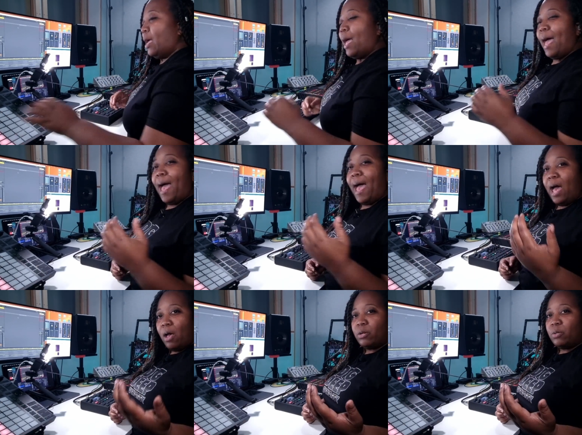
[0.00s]

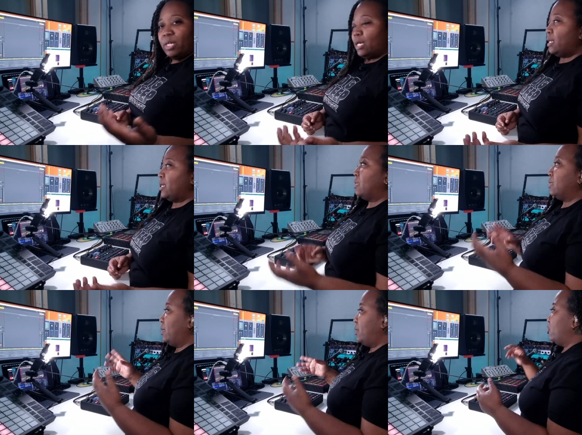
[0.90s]
how do we get it
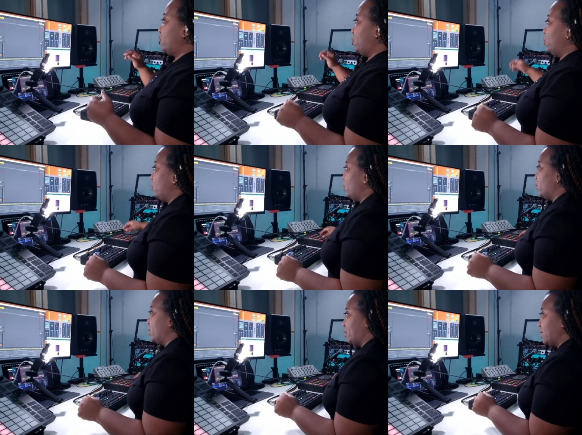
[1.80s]
into
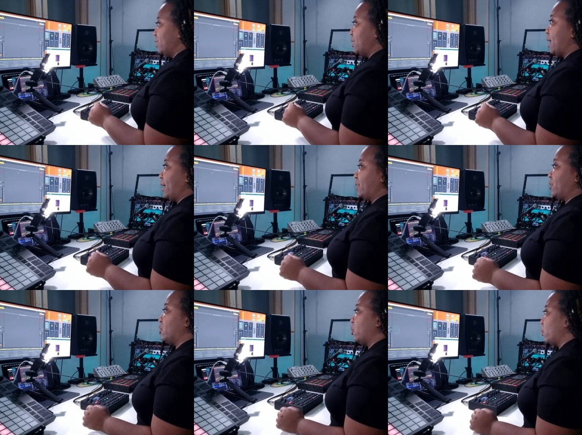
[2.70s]
the Syntatkt?
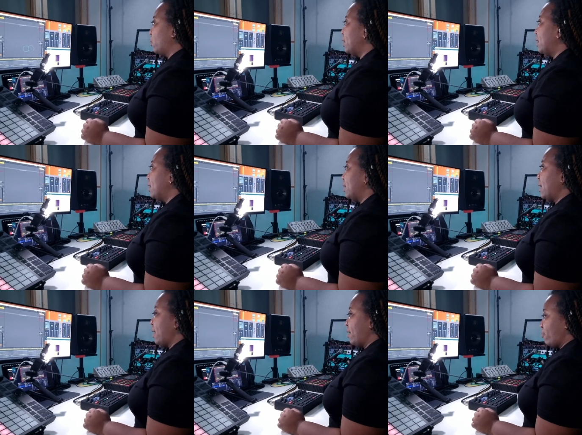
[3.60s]
So
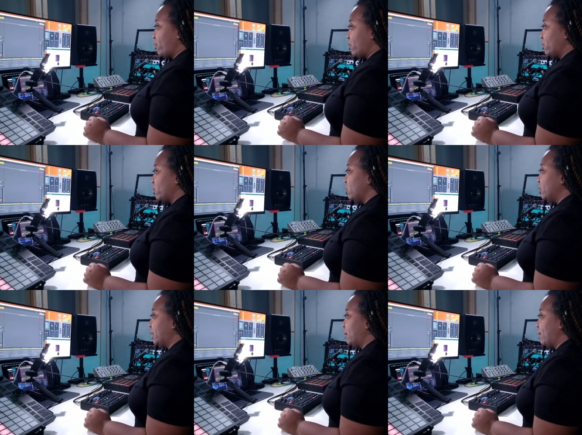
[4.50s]
yeah, if we are
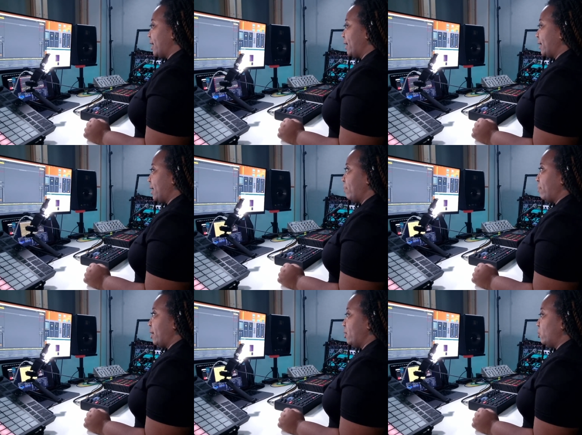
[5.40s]
looking back at
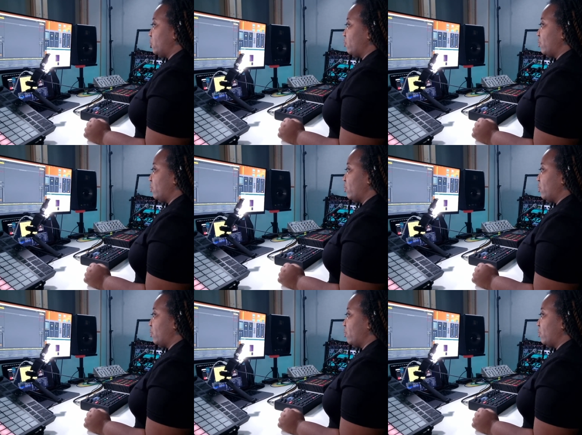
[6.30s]
my notes from